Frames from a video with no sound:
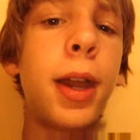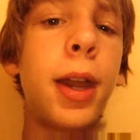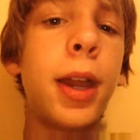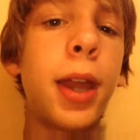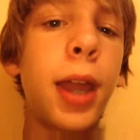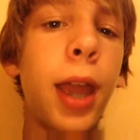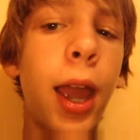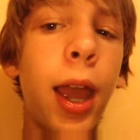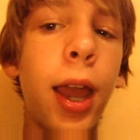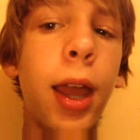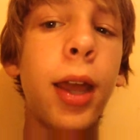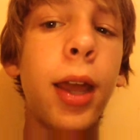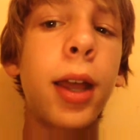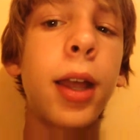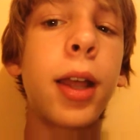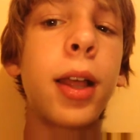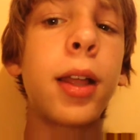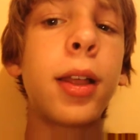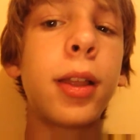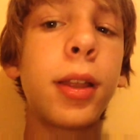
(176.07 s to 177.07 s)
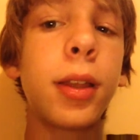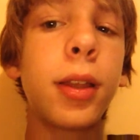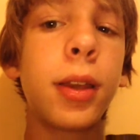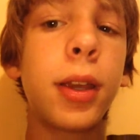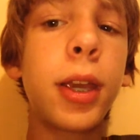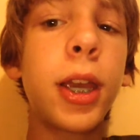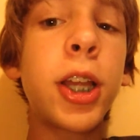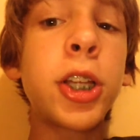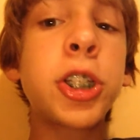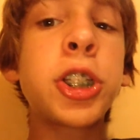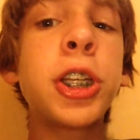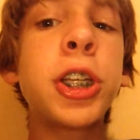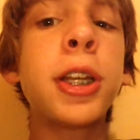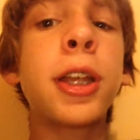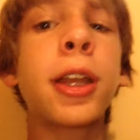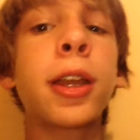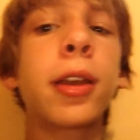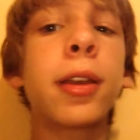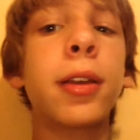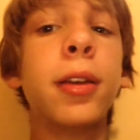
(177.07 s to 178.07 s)
Yeah. And
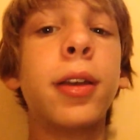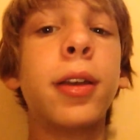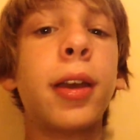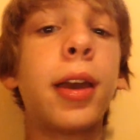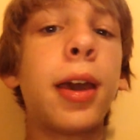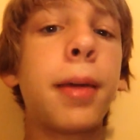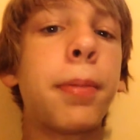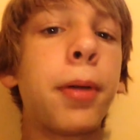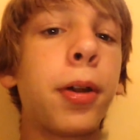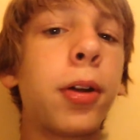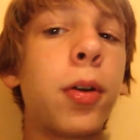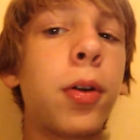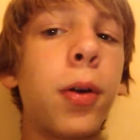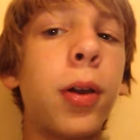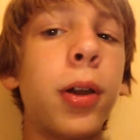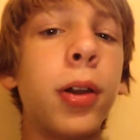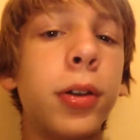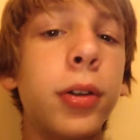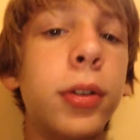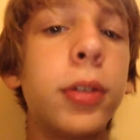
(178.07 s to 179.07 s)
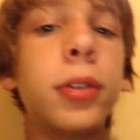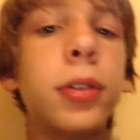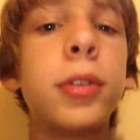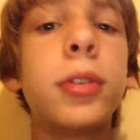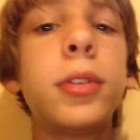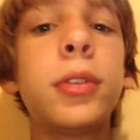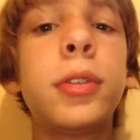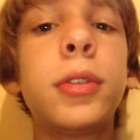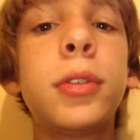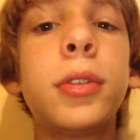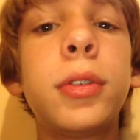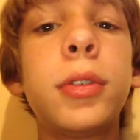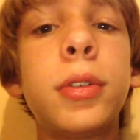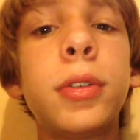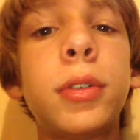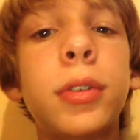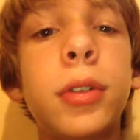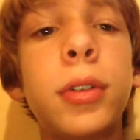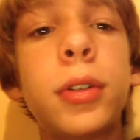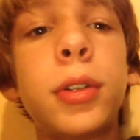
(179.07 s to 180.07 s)
cheating at parkour.
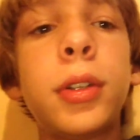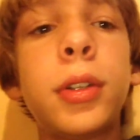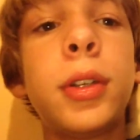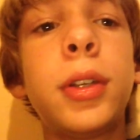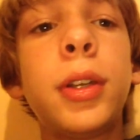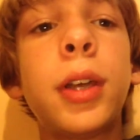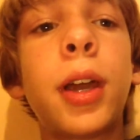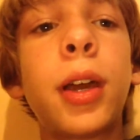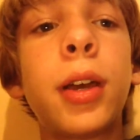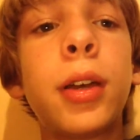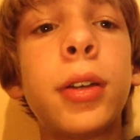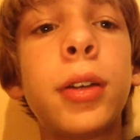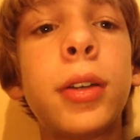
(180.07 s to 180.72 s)
Yeah.